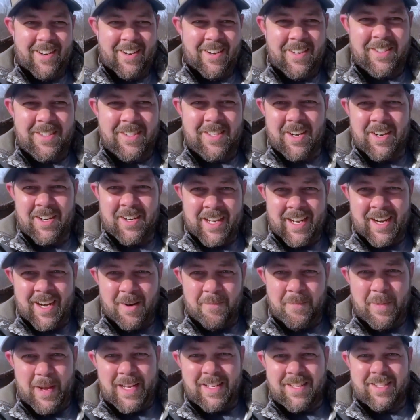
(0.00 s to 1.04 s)
starting to get our
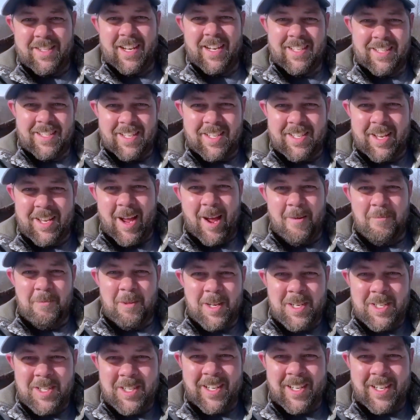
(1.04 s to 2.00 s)
bait sites established